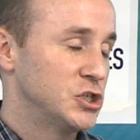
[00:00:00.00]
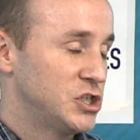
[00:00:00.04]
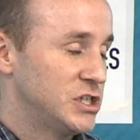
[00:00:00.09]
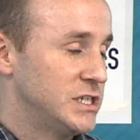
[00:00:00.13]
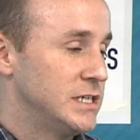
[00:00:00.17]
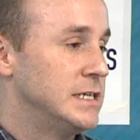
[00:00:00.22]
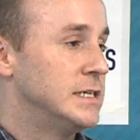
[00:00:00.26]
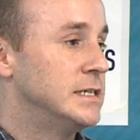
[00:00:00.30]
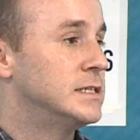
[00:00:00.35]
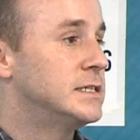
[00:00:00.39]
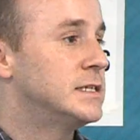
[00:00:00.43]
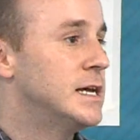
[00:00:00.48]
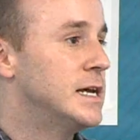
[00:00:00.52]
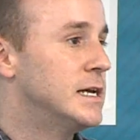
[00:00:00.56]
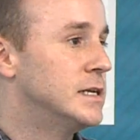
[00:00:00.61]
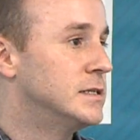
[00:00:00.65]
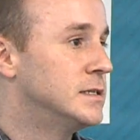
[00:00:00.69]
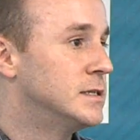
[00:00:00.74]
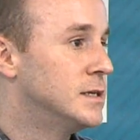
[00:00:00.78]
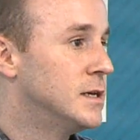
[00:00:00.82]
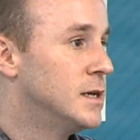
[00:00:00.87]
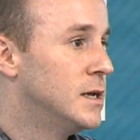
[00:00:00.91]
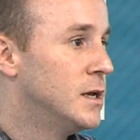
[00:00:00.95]
she
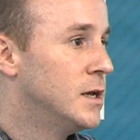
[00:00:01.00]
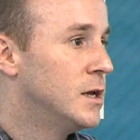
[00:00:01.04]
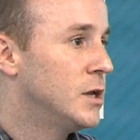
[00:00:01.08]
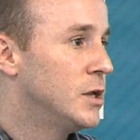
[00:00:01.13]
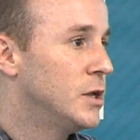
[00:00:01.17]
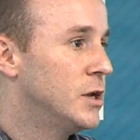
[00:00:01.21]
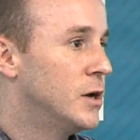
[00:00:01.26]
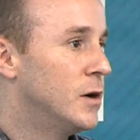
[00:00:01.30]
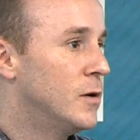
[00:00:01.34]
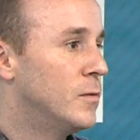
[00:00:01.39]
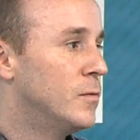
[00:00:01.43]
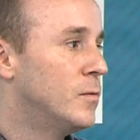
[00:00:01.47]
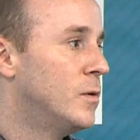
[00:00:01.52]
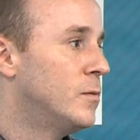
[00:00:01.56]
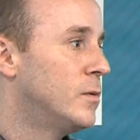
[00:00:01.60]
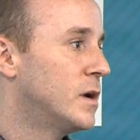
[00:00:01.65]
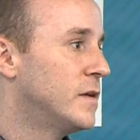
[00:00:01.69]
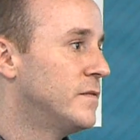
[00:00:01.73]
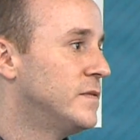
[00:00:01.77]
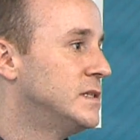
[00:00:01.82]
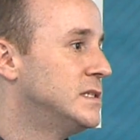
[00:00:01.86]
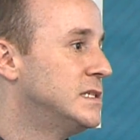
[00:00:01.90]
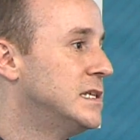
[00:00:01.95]
says, well, what
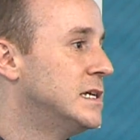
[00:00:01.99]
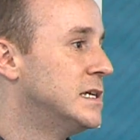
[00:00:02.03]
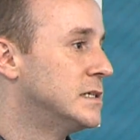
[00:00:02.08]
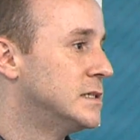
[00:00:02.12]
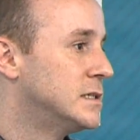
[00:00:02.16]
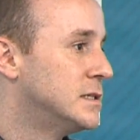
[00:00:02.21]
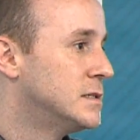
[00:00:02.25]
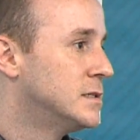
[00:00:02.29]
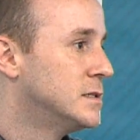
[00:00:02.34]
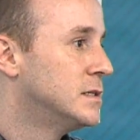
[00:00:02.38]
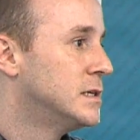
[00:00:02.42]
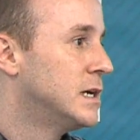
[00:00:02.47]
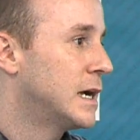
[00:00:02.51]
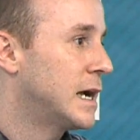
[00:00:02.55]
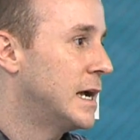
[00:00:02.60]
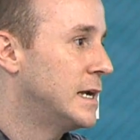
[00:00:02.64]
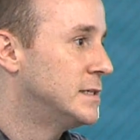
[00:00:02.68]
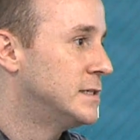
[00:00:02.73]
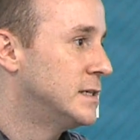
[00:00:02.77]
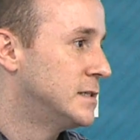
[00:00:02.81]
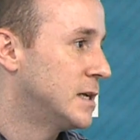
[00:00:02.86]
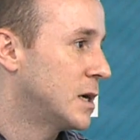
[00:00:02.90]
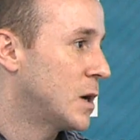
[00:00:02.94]
if it's this? Kind
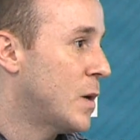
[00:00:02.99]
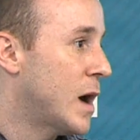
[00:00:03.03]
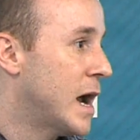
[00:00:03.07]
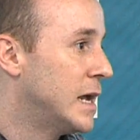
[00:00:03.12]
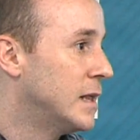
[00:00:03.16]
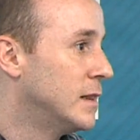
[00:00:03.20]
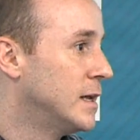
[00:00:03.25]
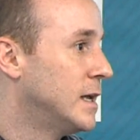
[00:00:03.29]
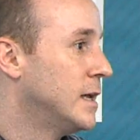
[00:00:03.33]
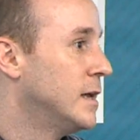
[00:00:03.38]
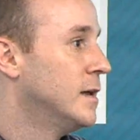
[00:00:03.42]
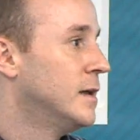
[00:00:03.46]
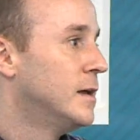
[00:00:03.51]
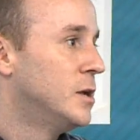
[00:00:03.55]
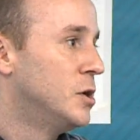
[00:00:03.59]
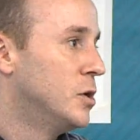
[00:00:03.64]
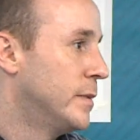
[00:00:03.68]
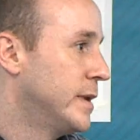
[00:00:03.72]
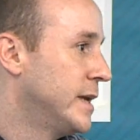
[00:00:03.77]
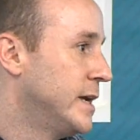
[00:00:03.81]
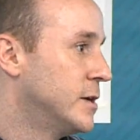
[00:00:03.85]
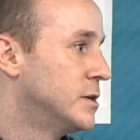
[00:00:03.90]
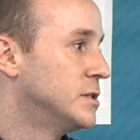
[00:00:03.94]
of says it quietly.
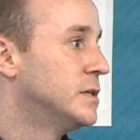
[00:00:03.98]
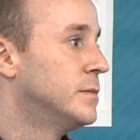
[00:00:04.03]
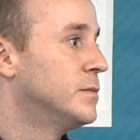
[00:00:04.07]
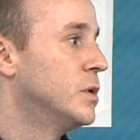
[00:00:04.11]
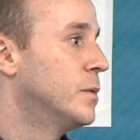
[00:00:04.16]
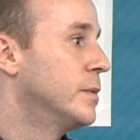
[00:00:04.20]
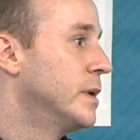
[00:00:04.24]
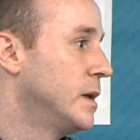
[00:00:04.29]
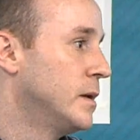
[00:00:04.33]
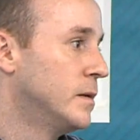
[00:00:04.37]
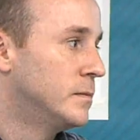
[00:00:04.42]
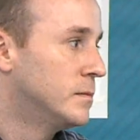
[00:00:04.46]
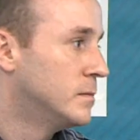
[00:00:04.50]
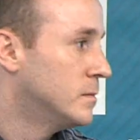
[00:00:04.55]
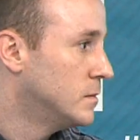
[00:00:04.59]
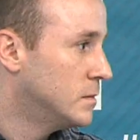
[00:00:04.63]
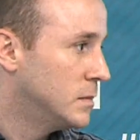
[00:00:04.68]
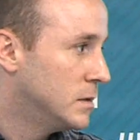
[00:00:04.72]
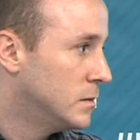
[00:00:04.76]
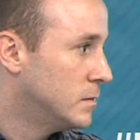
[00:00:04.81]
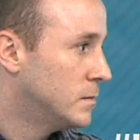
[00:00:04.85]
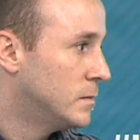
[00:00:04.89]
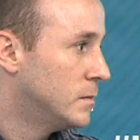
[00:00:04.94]
Nobody hears him, nobody
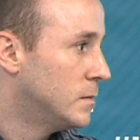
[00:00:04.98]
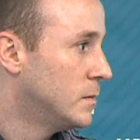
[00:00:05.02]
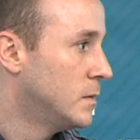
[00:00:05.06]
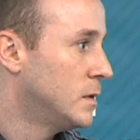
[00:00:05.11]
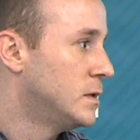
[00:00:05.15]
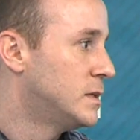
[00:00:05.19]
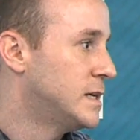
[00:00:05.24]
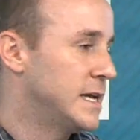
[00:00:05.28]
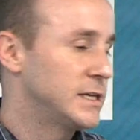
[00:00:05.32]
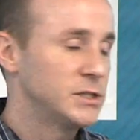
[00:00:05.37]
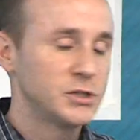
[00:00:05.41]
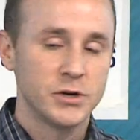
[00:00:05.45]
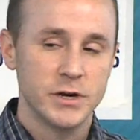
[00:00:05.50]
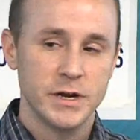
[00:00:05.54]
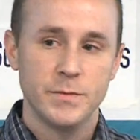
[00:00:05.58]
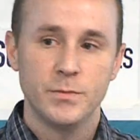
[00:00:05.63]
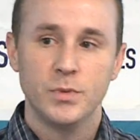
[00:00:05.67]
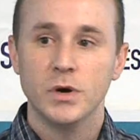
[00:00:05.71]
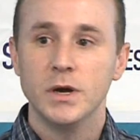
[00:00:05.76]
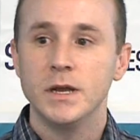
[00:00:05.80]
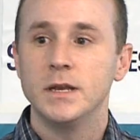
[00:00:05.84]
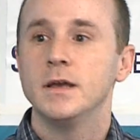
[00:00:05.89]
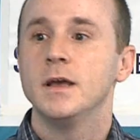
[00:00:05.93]
takes her
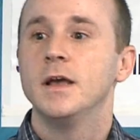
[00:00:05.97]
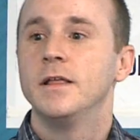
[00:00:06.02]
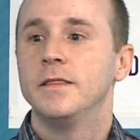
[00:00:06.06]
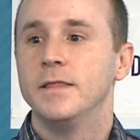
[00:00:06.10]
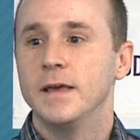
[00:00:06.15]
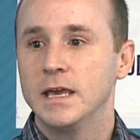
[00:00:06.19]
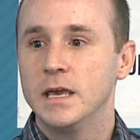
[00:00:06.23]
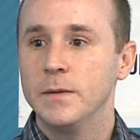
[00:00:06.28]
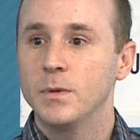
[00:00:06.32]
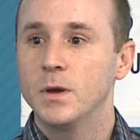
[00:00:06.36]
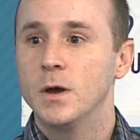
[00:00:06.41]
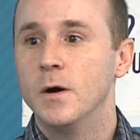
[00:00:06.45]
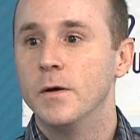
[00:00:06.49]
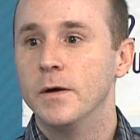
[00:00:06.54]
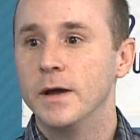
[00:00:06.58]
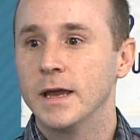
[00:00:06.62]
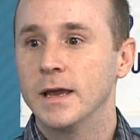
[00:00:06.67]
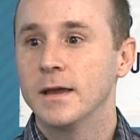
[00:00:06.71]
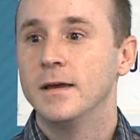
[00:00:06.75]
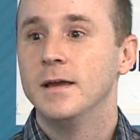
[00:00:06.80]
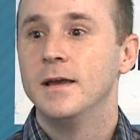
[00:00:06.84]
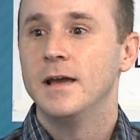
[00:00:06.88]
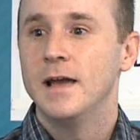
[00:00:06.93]
input, they keep
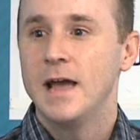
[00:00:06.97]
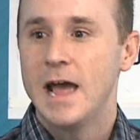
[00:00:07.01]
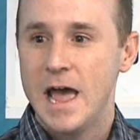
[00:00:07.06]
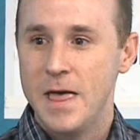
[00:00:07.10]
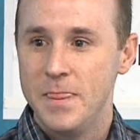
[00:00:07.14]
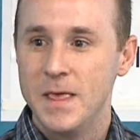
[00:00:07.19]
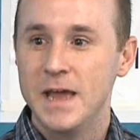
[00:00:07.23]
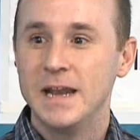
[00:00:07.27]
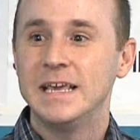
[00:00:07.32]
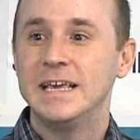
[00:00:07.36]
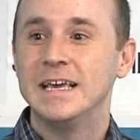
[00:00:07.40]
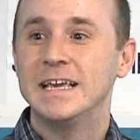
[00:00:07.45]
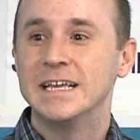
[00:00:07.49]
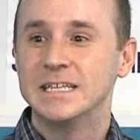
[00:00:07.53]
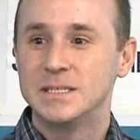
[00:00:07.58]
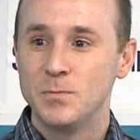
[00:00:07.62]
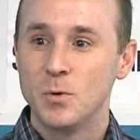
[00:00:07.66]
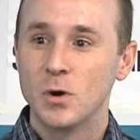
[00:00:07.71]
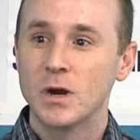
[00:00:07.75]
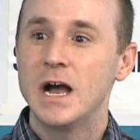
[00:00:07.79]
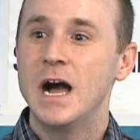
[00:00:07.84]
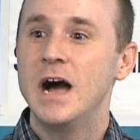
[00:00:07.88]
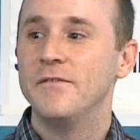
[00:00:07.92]
going, and then he gets
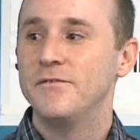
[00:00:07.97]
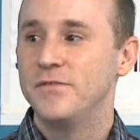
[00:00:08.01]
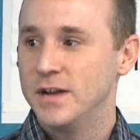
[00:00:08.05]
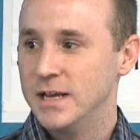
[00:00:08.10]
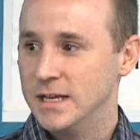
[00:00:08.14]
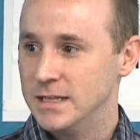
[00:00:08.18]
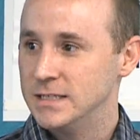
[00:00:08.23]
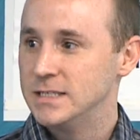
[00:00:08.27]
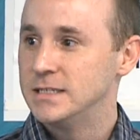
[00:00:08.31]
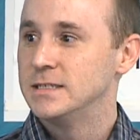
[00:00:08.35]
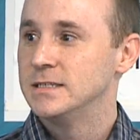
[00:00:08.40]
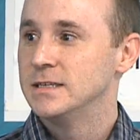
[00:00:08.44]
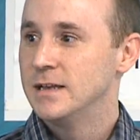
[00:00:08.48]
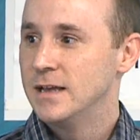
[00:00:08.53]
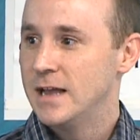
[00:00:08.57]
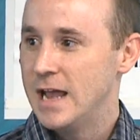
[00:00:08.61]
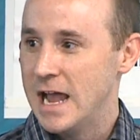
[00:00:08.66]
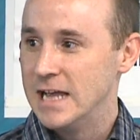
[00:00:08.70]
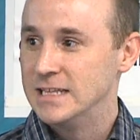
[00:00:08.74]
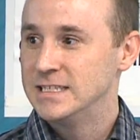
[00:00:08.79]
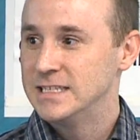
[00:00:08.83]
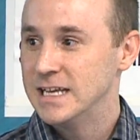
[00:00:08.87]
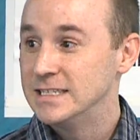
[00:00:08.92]
more confidence
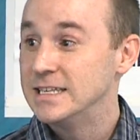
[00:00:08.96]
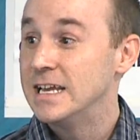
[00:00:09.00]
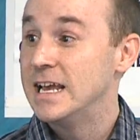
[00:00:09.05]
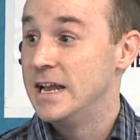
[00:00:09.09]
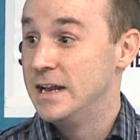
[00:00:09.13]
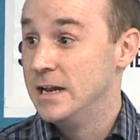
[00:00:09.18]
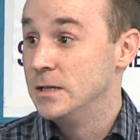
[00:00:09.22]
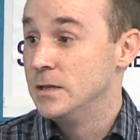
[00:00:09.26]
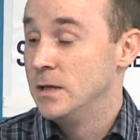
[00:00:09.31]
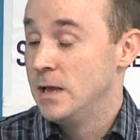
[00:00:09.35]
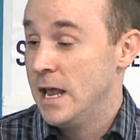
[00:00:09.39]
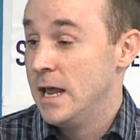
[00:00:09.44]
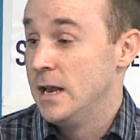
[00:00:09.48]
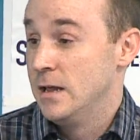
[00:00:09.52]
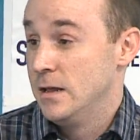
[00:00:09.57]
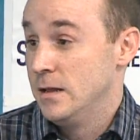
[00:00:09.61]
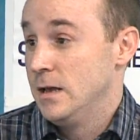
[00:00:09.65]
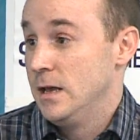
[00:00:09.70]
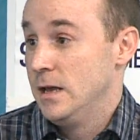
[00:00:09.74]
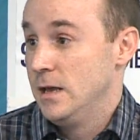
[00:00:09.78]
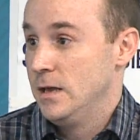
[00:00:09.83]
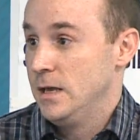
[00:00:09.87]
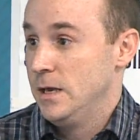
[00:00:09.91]
and says it, and
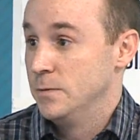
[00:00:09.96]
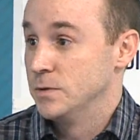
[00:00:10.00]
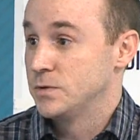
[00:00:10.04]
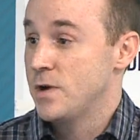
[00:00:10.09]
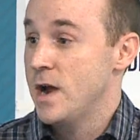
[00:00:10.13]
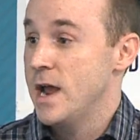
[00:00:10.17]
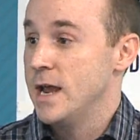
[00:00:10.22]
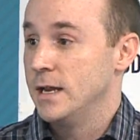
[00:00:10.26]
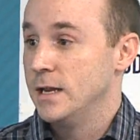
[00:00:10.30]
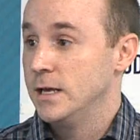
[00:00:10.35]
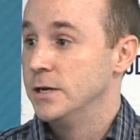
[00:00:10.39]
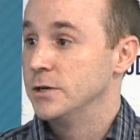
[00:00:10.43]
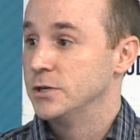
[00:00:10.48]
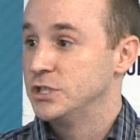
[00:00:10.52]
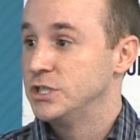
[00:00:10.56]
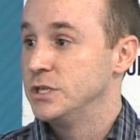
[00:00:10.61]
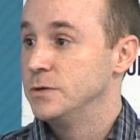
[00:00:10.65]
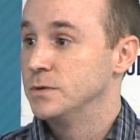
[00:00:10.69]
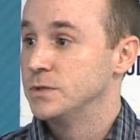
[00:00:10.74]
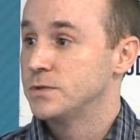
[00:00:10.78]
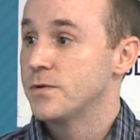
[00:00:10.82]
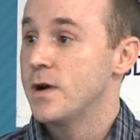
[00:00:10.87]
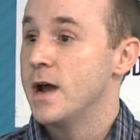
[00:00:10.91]
he was right, he or she
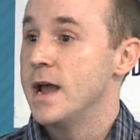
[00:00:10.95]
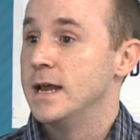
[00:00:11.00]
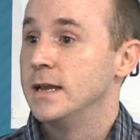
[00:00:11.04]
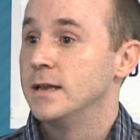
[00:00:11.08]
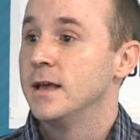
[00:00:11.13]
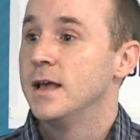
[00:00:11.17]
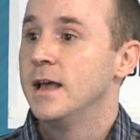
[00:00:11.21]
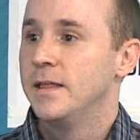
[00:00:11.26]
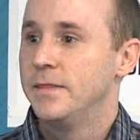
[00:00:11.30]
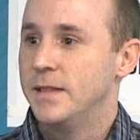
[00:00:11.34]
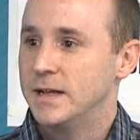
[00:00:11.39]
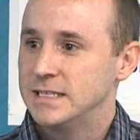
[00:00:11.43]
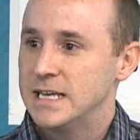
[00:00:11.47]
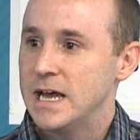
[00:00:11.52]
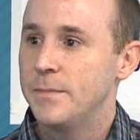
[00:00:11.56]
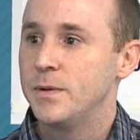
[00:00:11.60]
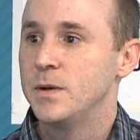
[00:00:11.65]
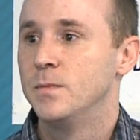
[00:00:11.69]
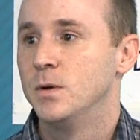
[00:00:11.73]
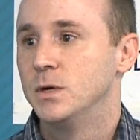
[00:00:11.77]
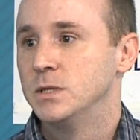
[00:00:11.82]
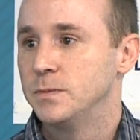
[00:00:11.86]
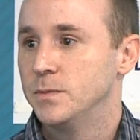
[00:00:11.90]
was right. And that's
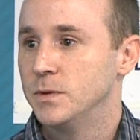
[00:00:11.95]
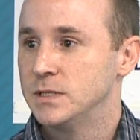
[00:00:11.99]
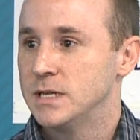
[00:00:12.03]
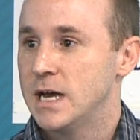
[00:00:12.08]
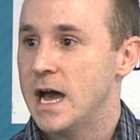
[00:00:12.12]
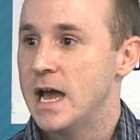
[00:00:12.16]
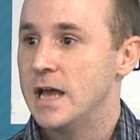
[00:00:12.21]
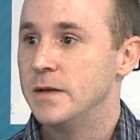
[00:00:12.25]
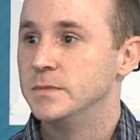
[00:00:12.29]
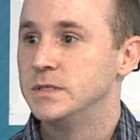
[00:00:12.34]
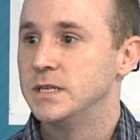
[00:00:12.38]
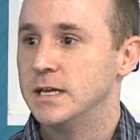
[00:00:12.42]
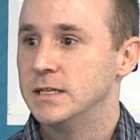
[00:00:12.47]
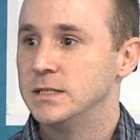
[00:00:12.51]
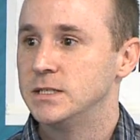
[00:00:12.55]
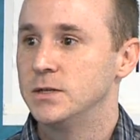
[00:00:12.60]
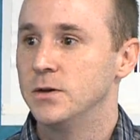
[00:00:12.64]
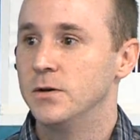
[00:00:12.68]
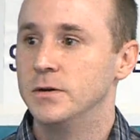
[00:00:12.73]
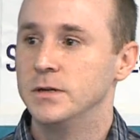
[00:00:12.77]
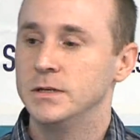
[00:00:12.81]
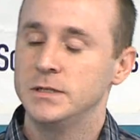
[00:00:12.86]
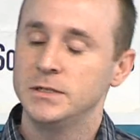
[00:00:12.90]
happened multiple times, and
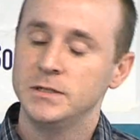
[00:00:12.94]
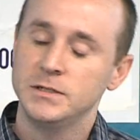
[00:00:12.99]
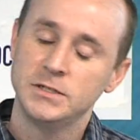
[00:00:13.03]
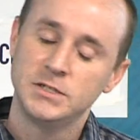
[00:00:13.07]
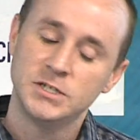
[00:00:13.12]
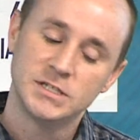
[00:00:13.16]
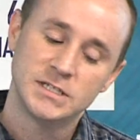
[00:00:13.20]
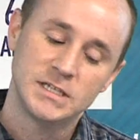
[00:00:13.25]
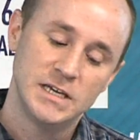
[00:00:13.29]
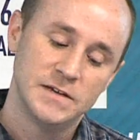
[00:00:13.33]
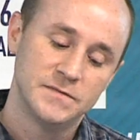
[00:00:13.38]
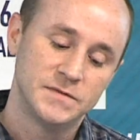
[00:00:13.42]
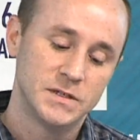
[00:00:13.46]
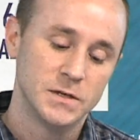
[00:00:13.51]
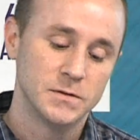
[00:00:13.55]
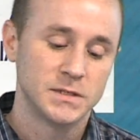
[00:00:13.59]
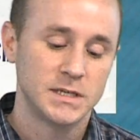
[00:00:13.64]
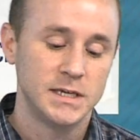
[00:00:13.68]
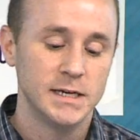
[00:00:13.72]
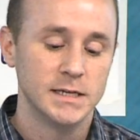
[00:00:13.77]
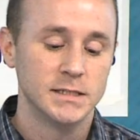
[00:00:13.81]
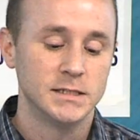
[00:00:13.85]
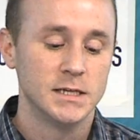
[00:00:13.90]
so it just gives those
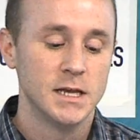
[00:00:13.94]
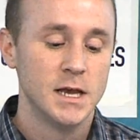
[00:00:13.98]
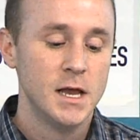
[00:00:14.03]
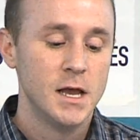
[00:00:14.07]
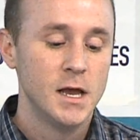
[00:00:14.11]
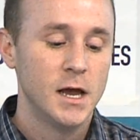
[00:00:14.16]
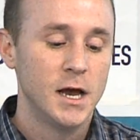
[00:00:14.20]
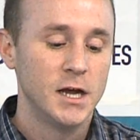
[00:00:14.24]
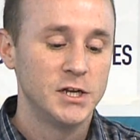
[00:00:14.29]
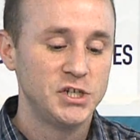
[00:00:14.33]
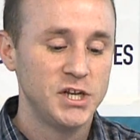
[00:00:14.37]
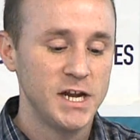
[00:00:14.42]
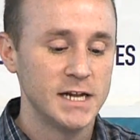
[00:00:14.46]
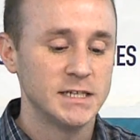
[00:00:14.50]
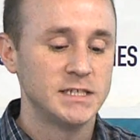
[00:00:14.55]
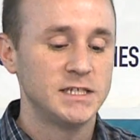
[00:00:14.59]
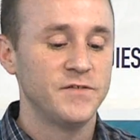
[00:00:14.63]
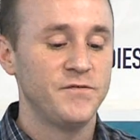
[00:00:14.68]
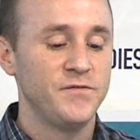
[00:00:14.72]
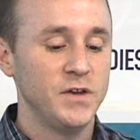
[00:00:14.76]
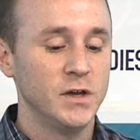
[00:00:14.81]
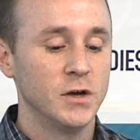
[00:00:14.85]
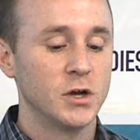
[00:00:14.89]
kids a chance
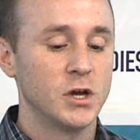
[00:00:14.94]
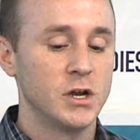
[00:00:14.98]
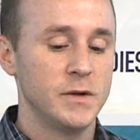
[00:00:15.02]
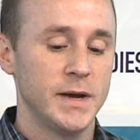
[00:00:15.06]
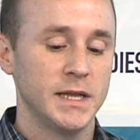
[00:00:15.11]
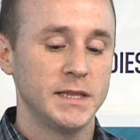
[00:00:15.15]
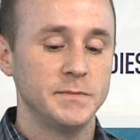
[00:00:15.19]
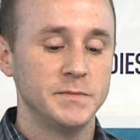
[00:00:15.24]
to feel good about